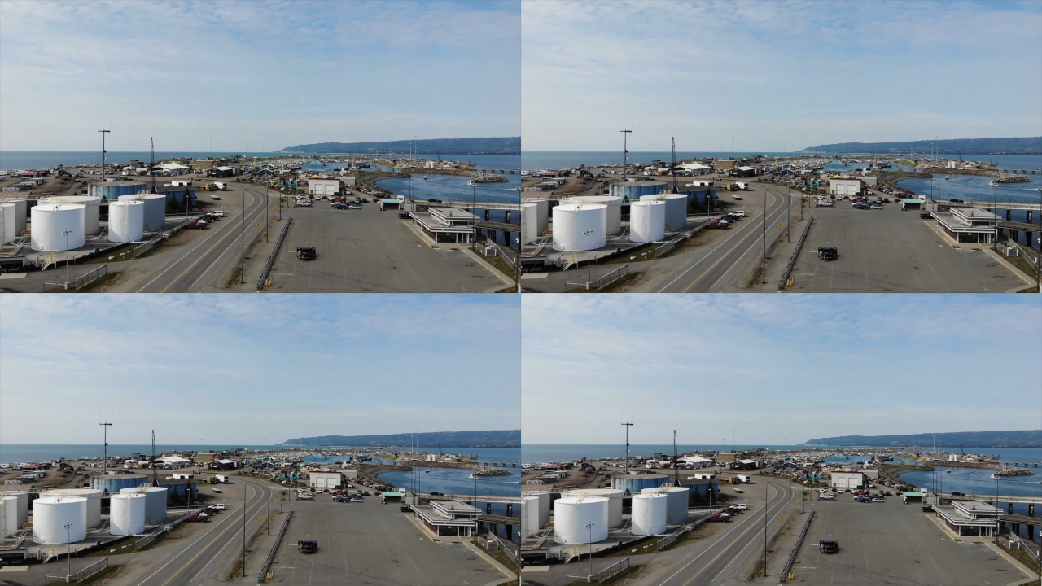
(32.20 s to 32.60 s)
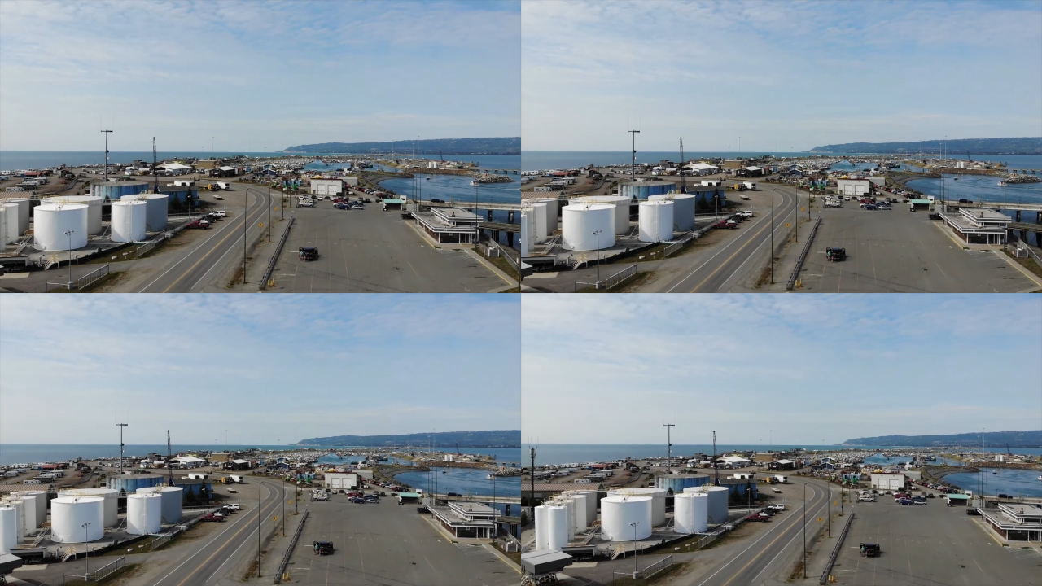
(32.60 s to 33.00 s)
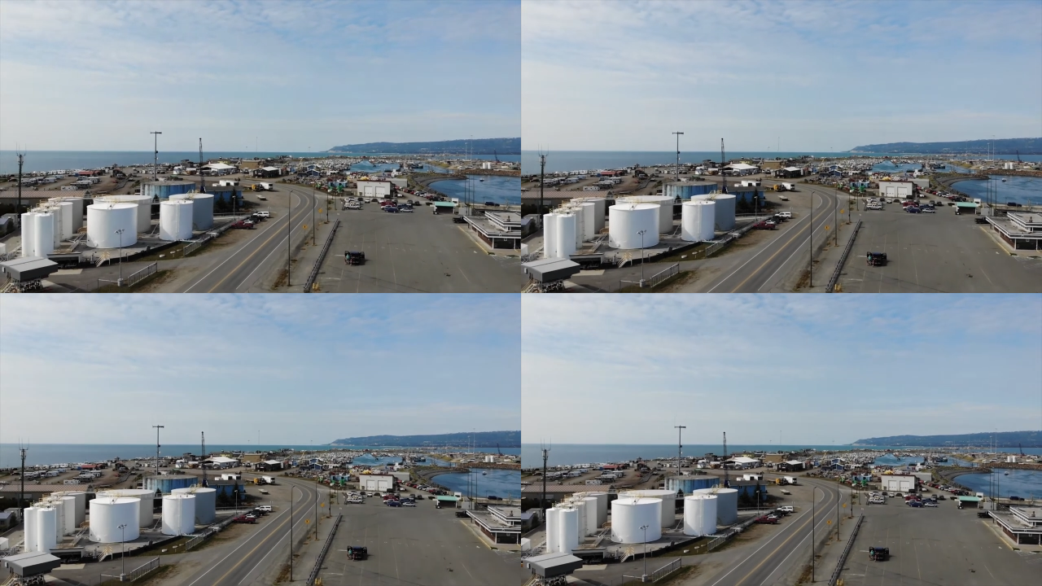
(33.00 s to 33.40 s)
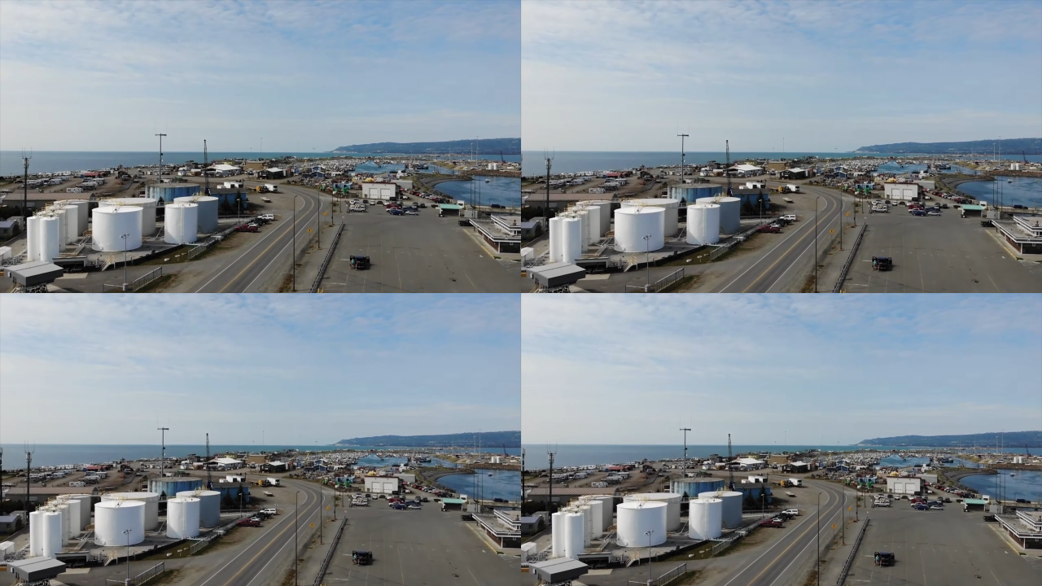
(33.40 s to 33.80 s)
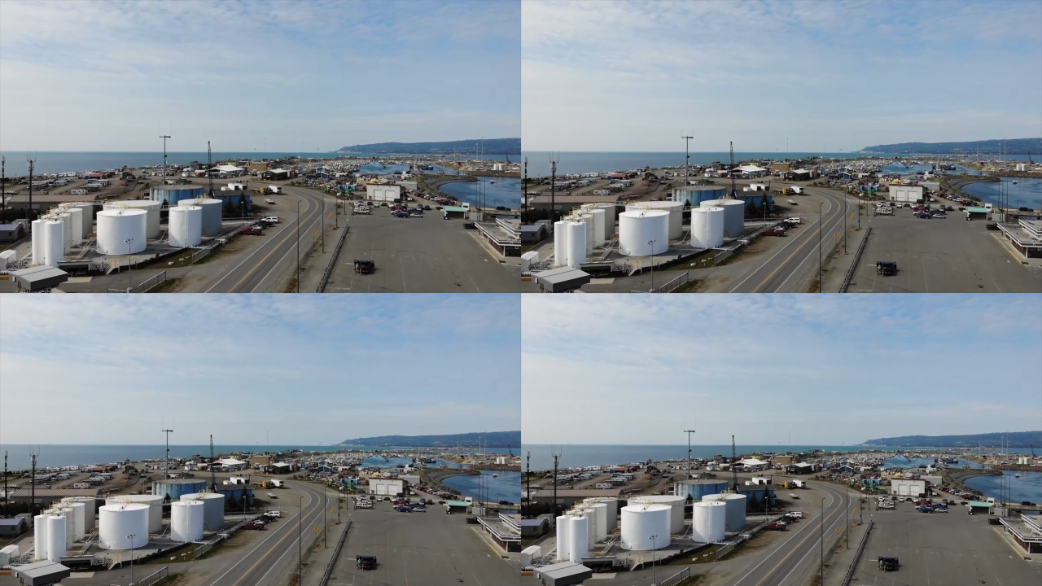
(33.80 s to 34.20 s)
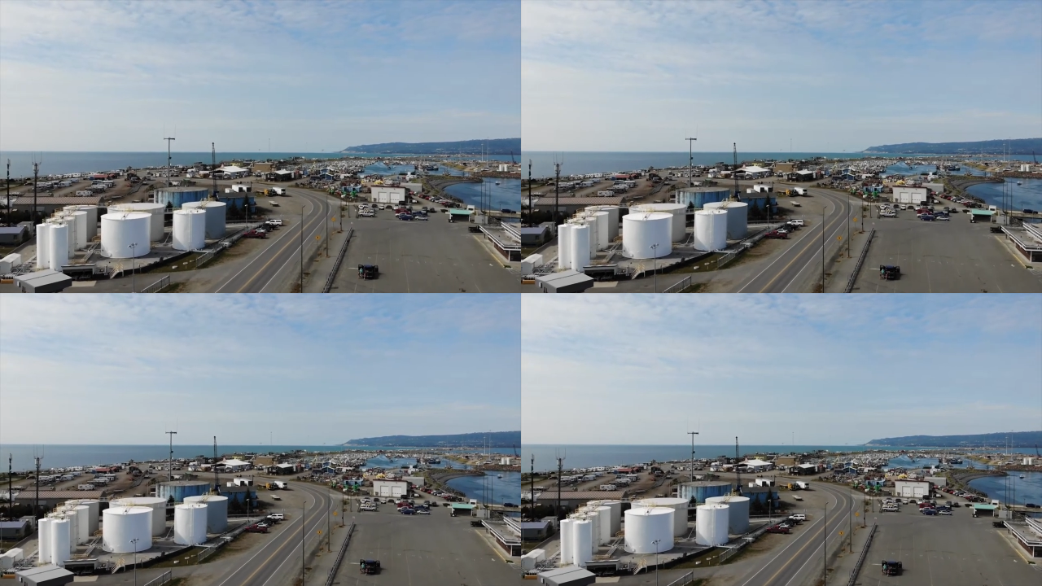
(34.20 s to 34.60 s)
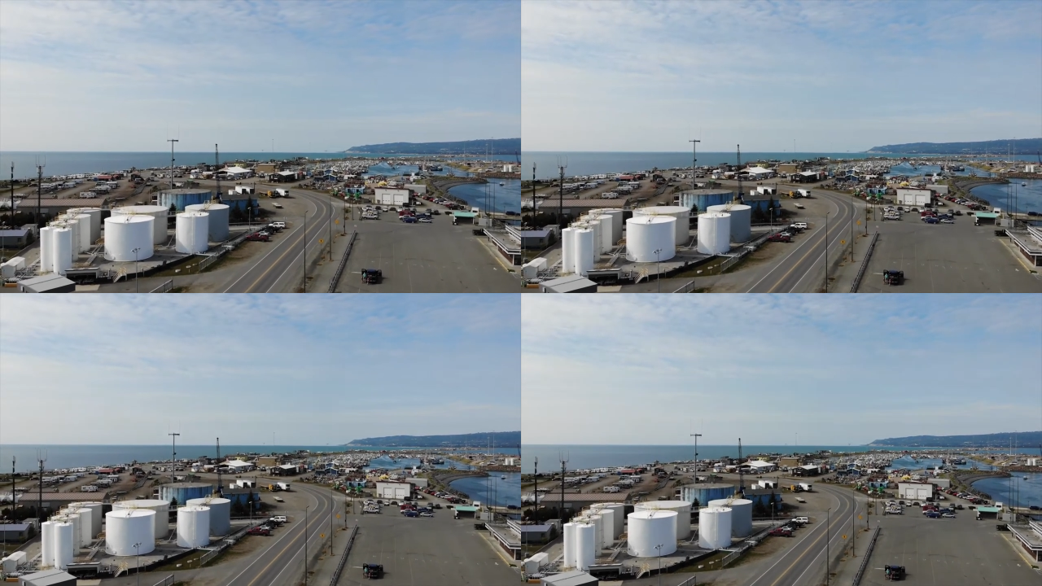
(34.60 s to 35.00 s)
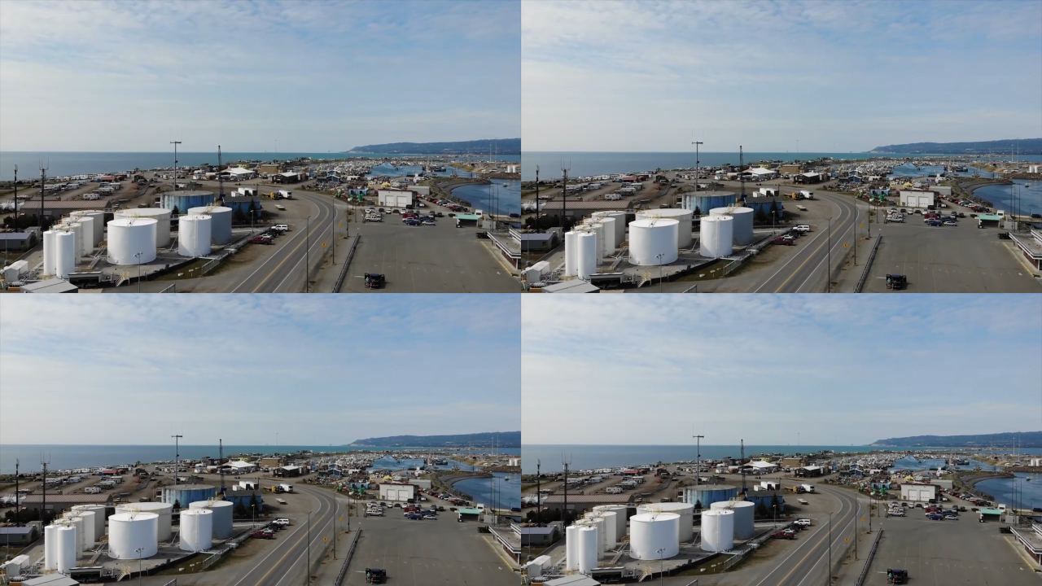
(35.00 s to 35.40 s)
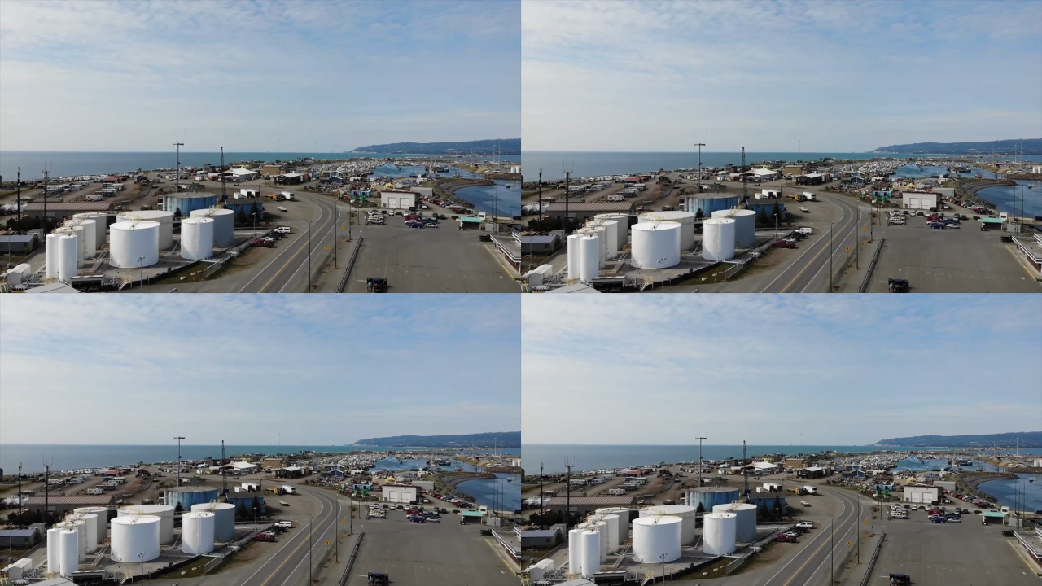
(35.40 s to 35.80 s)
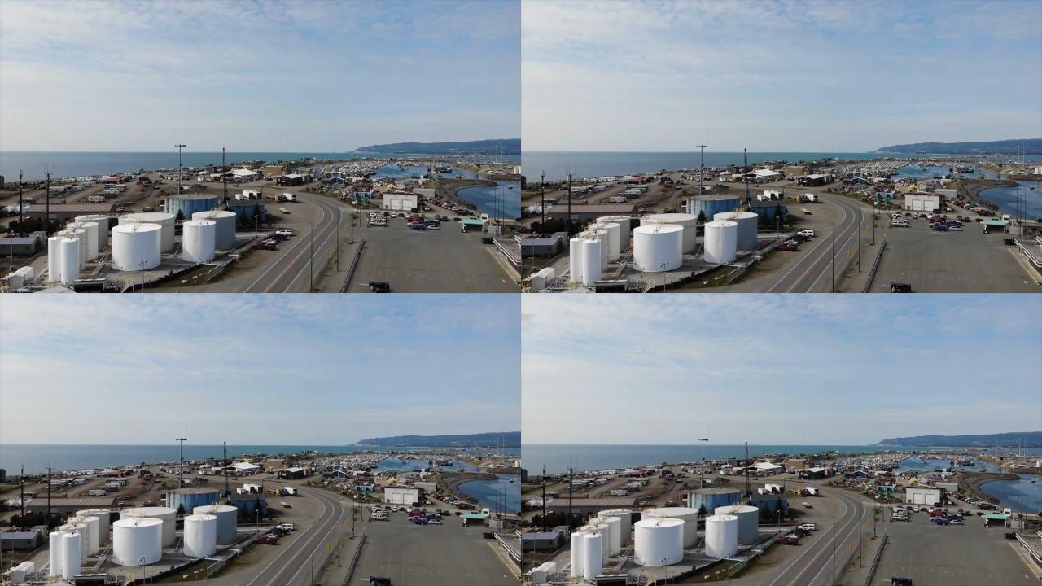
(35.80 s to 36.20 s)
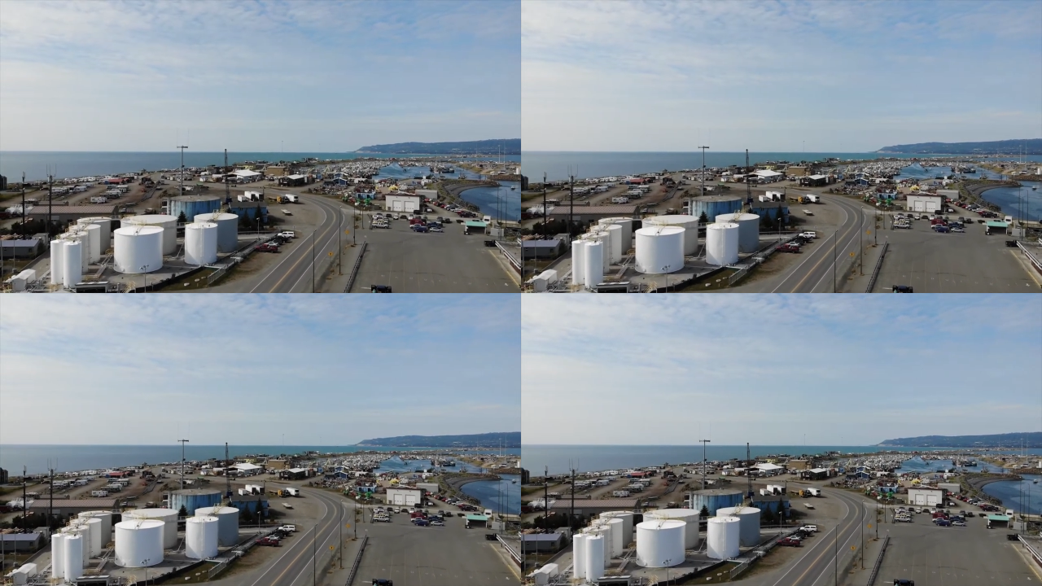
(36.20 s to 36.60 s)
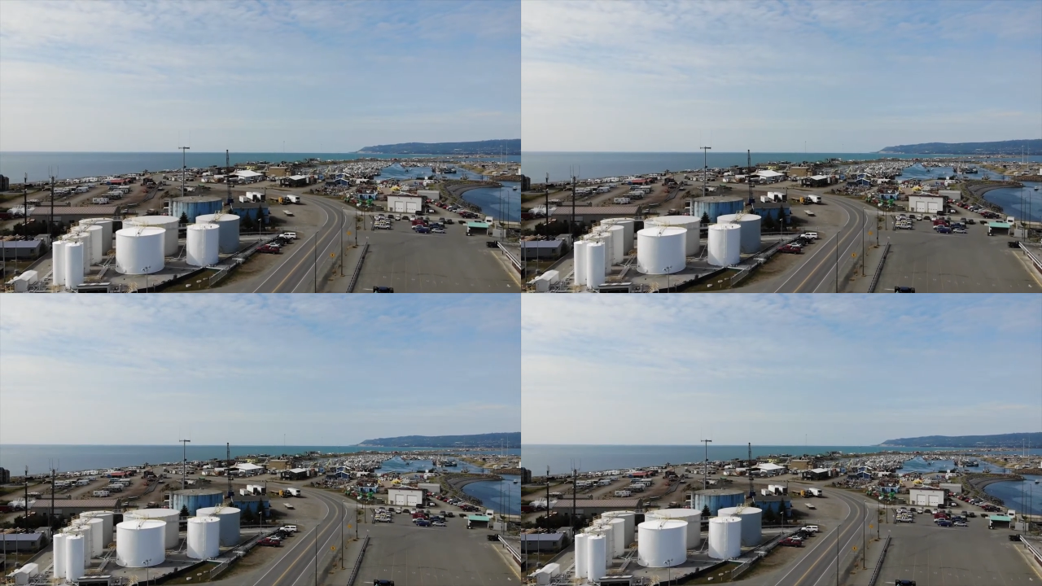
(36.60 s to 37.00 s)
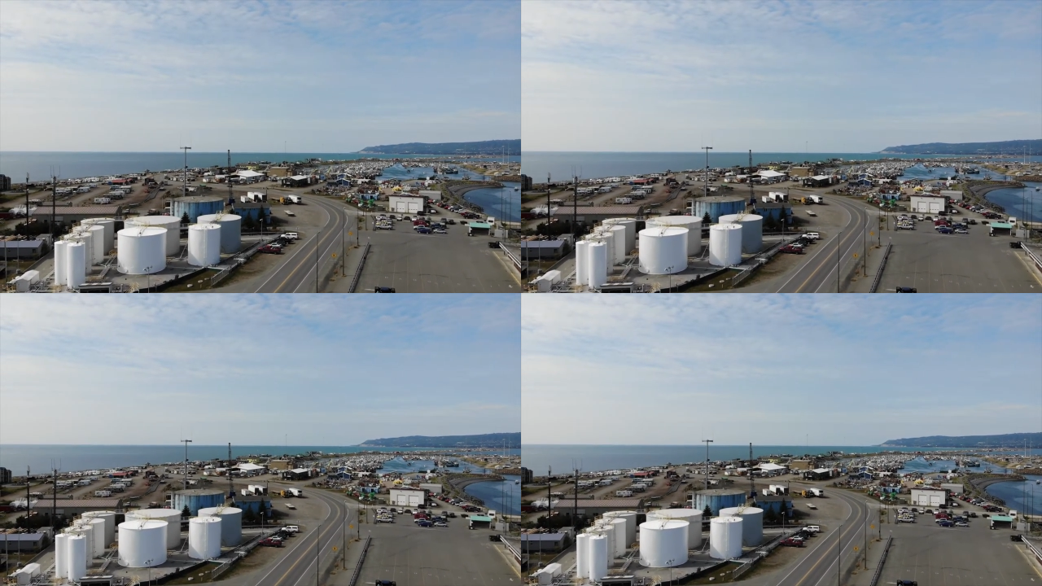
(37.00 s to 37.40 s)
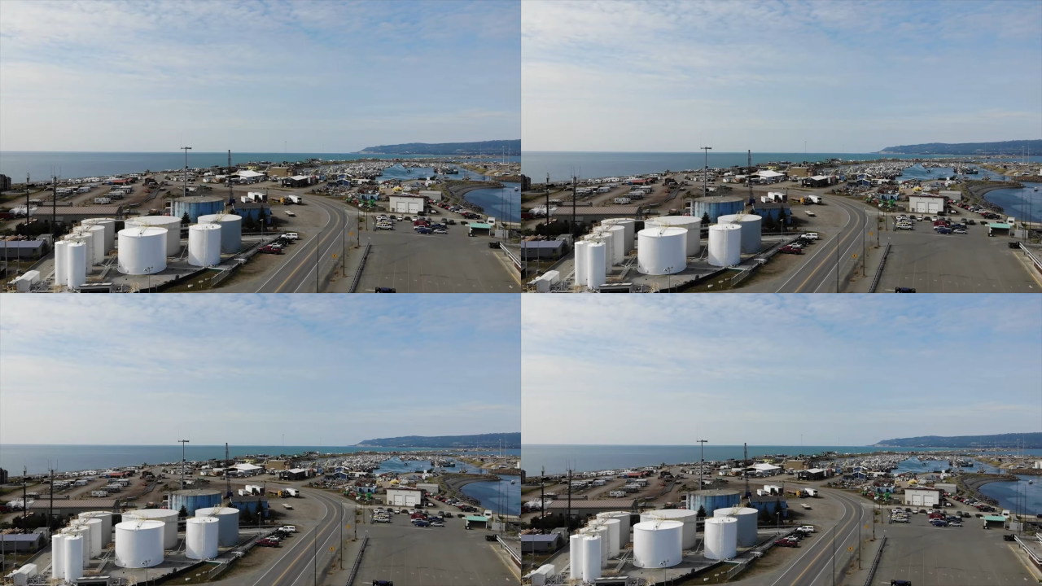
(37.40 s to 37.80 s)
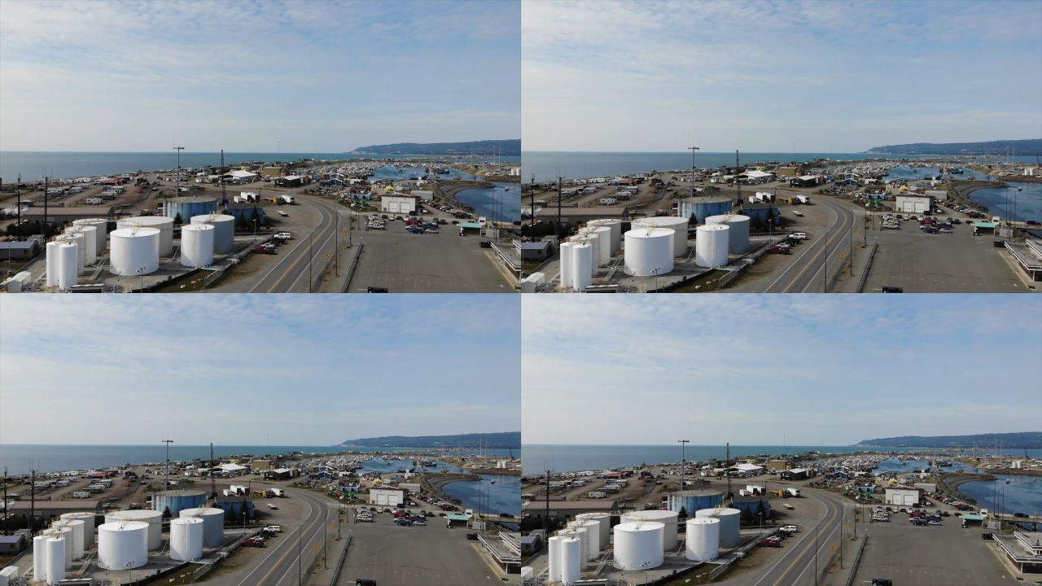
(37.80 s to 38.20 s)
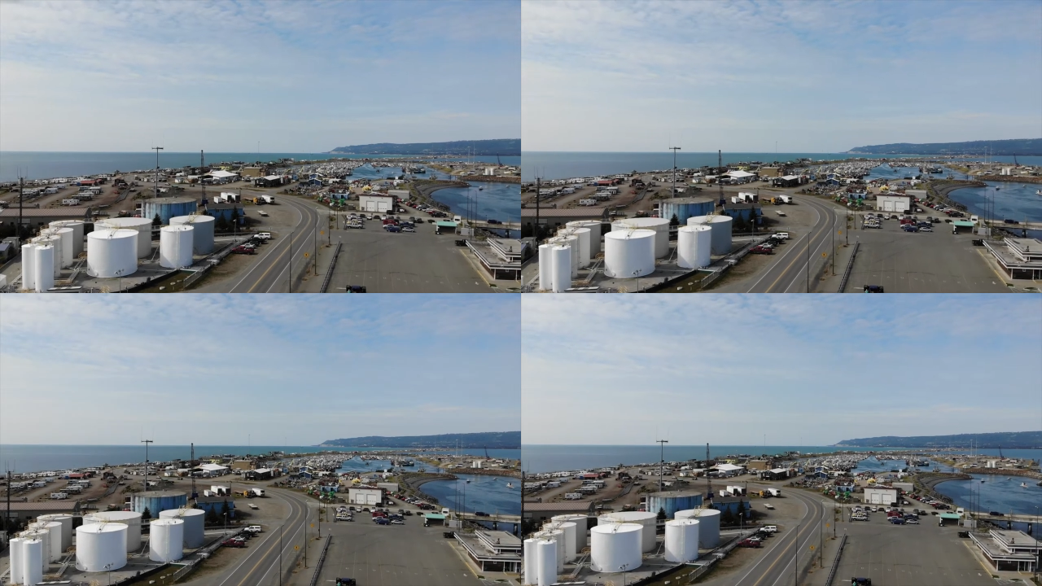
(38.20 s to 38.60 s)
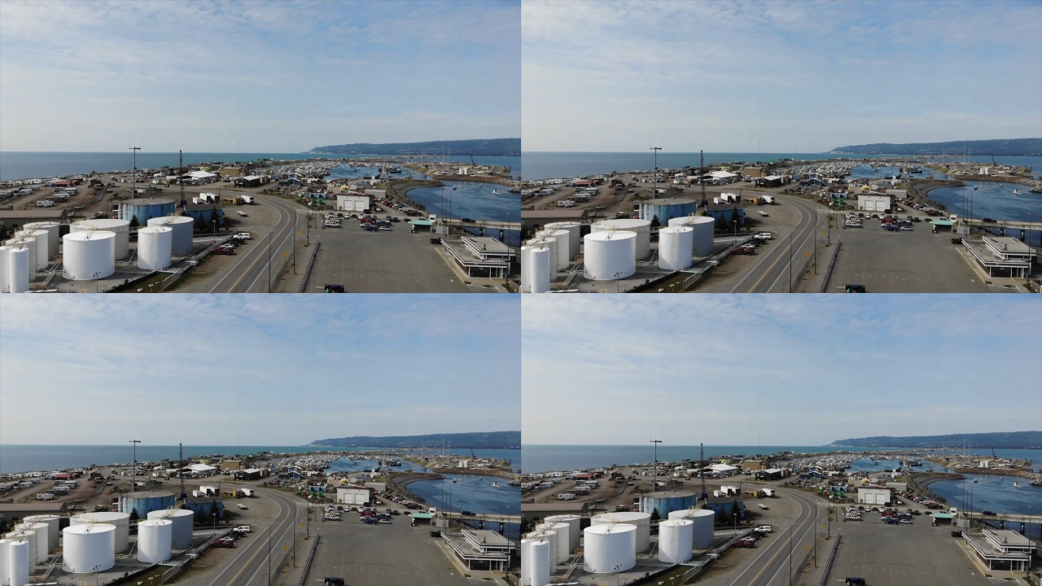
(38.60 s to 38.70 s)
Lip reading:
No face is visible, so there are no lips to read.